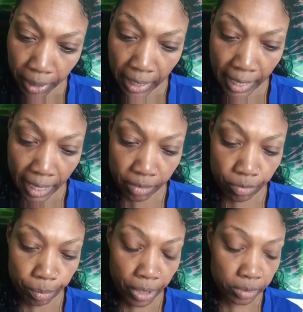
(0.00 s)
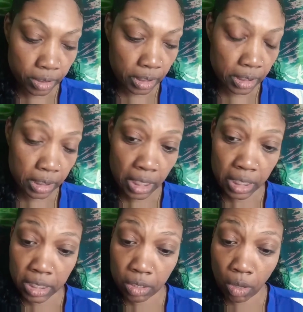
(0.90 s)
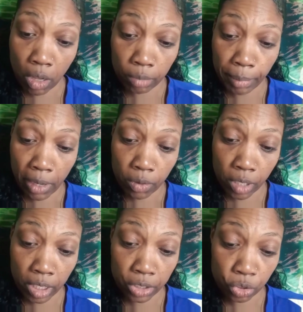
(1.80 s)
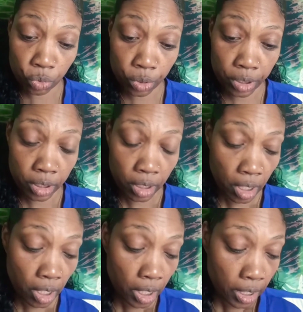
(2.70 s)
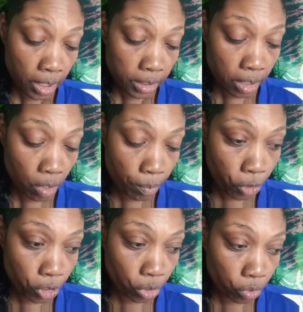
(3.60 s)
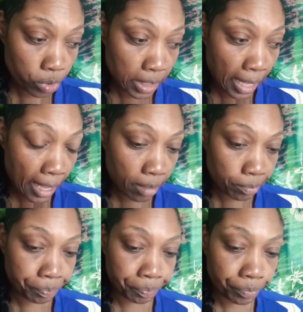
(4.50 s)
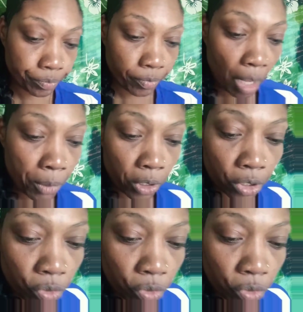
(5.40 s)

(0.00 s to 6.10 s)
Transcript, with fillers: but I got it from Burlington's, and it's all about contour. So I'm going to use that. I'm going to